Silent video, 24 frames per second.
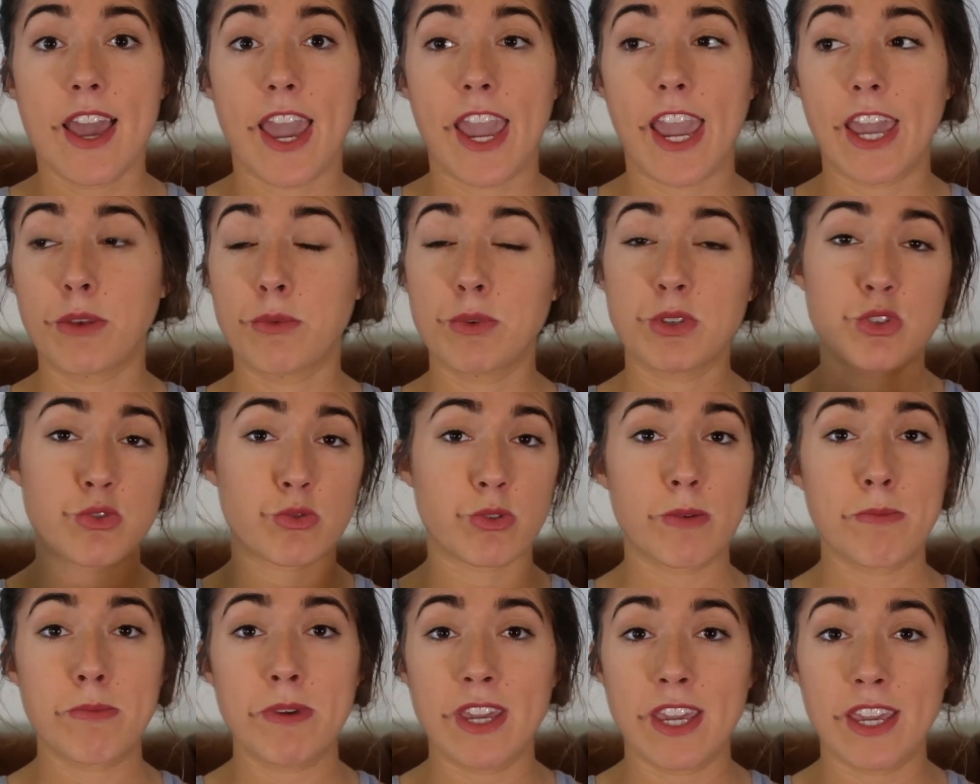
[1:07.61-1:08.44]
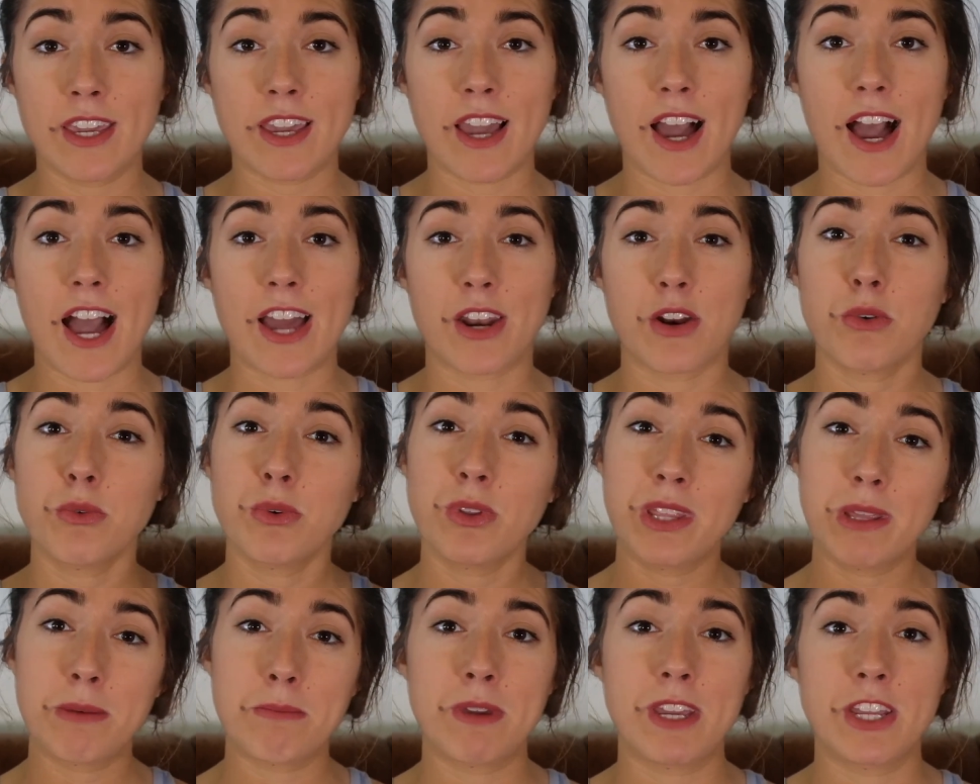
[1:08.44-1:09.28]
And with swimming, I don't
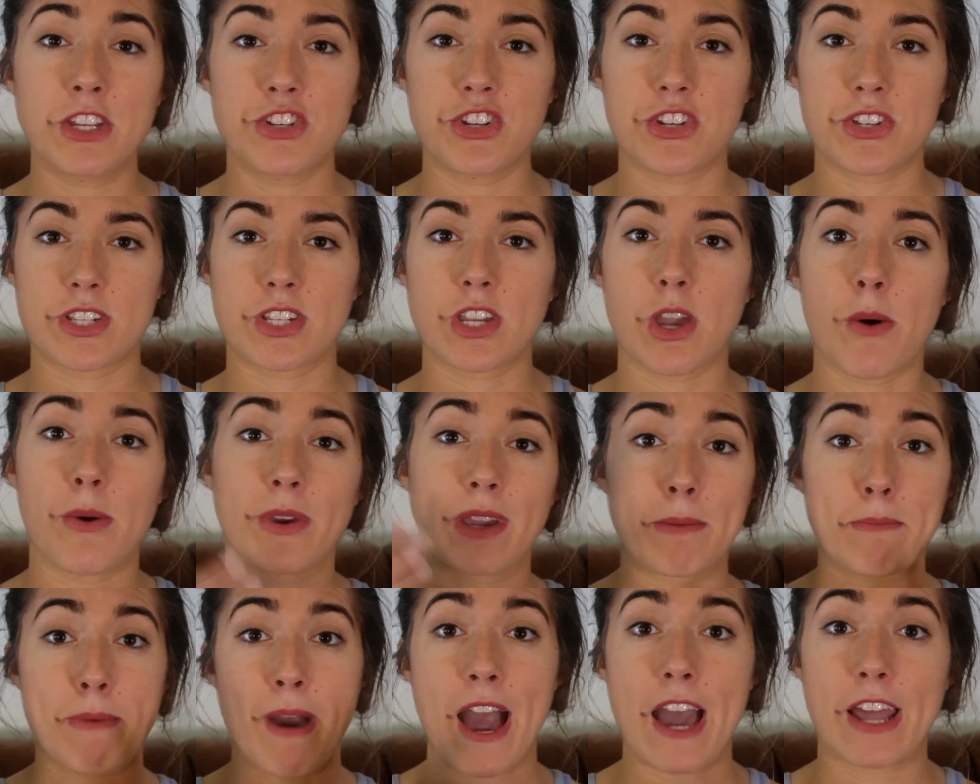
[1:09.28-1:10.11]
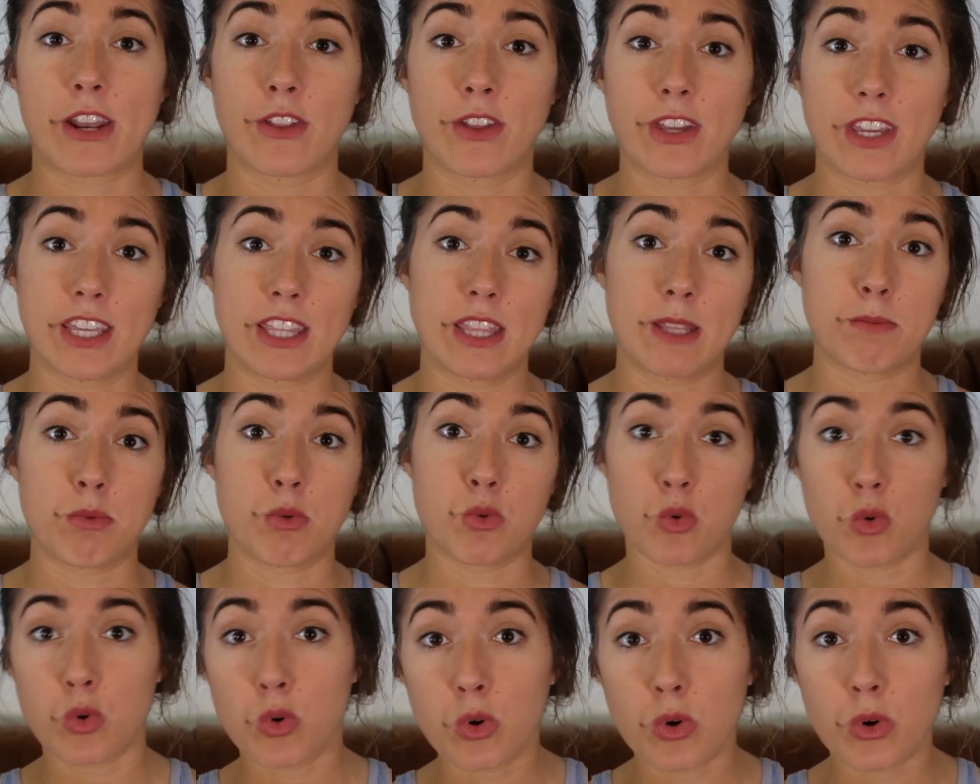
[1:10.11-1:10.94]
really mean just going and paddling in the
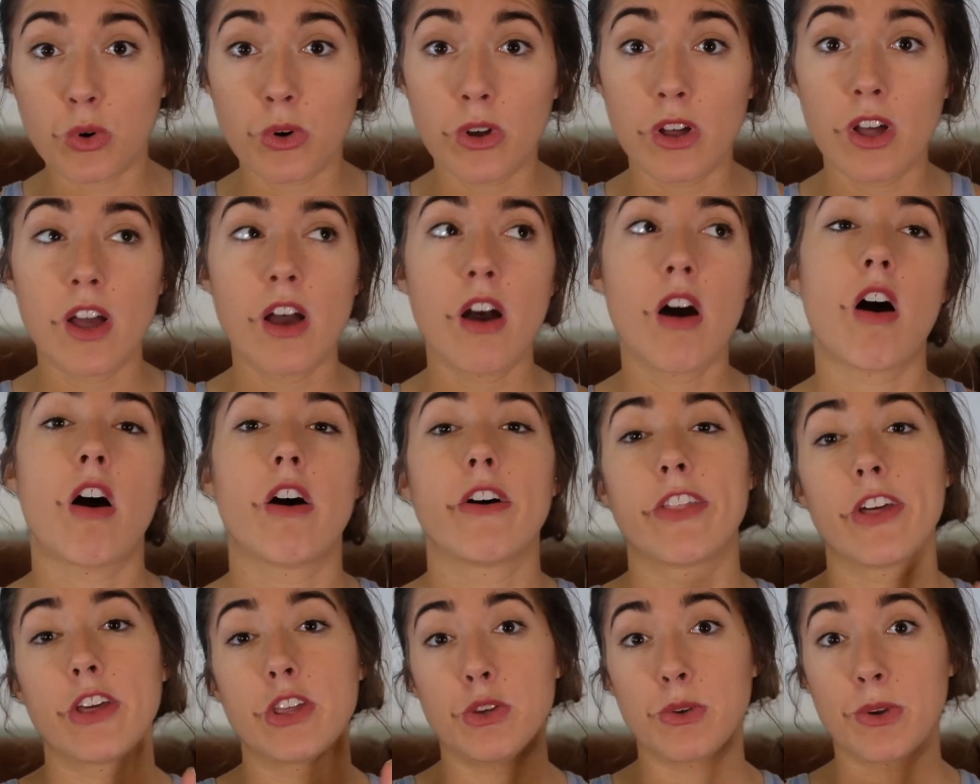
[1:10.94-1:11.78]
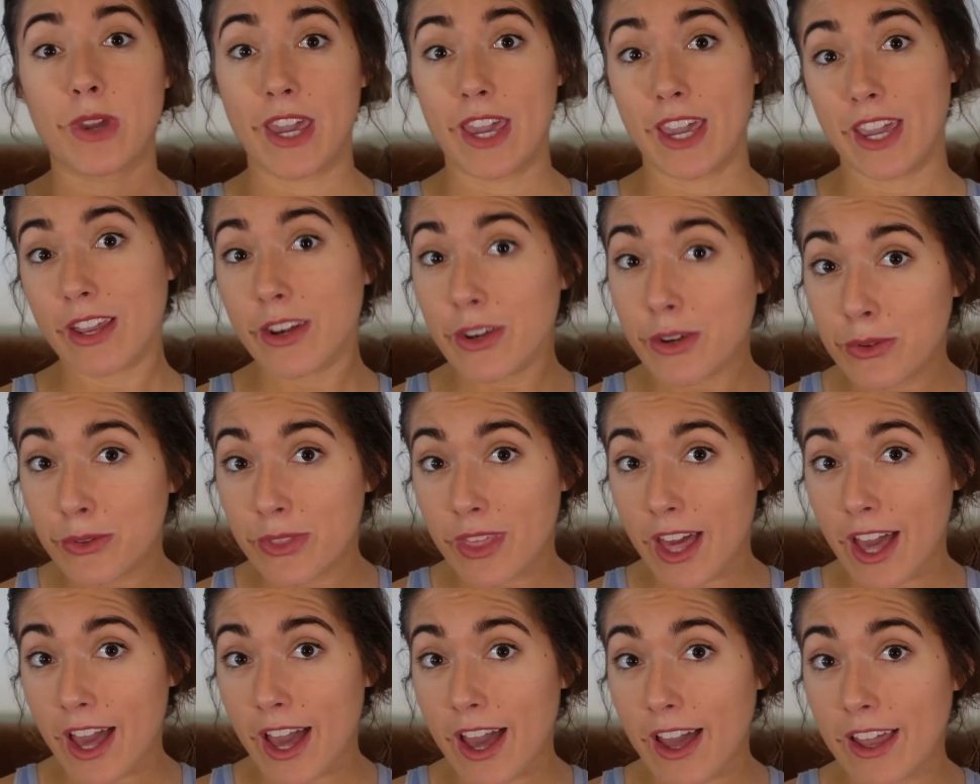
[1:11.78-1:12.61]
pool, although you can do
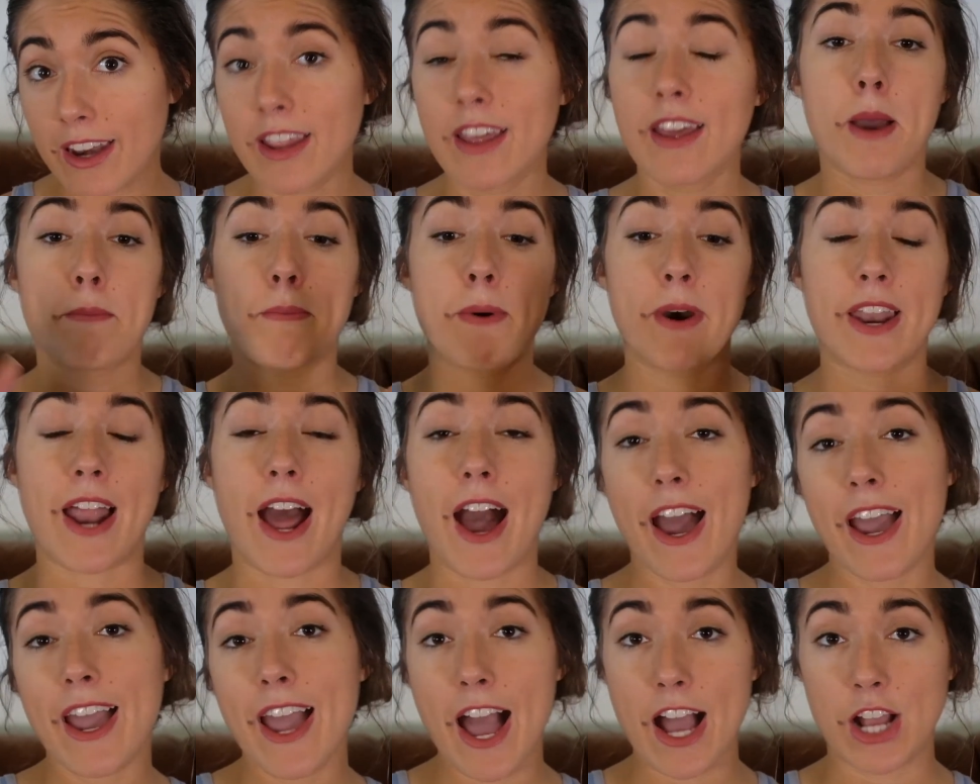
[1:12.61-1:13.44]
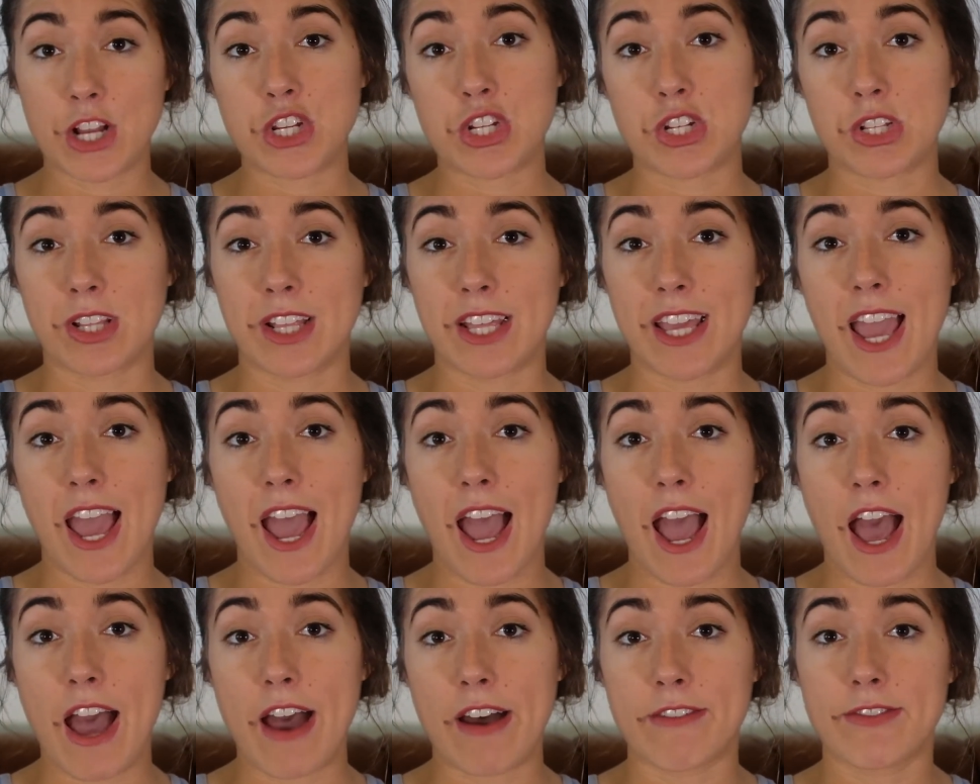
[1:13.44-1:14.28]
that, but I actually
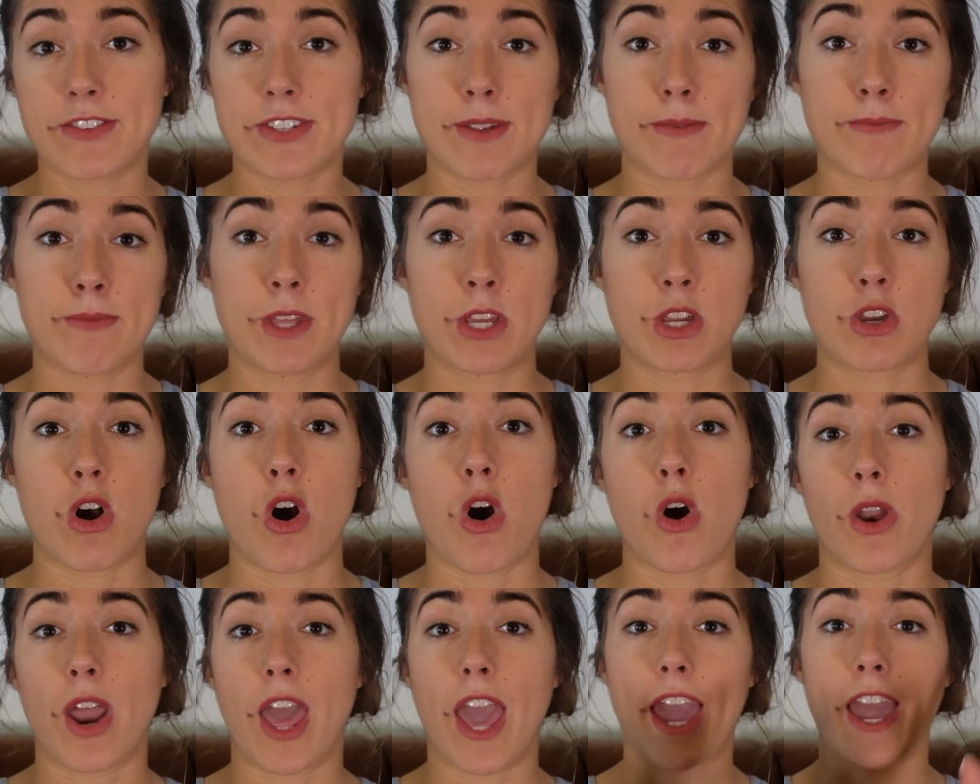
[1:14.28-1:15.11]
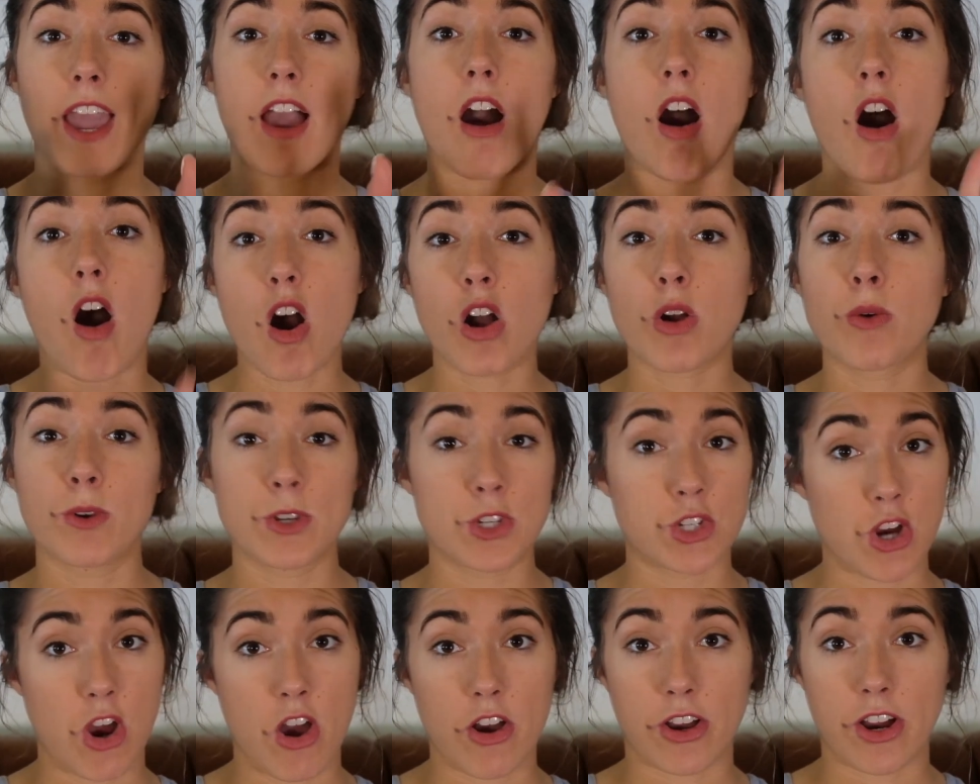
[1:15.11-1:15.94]
have something called a
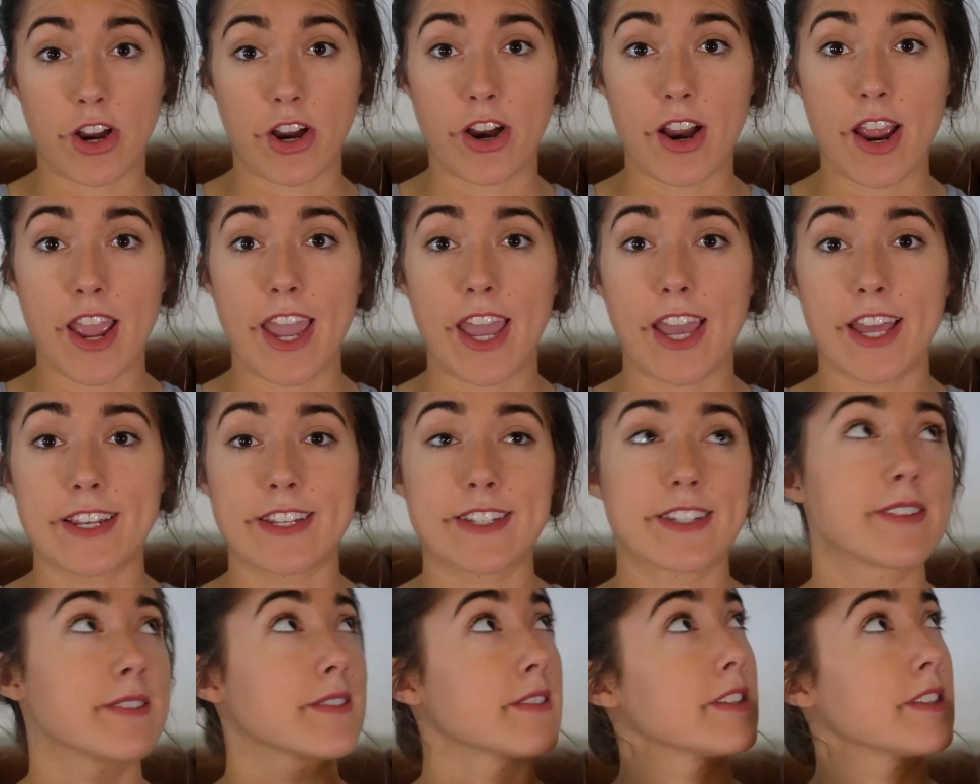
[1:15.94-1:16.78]
AquaJogger, and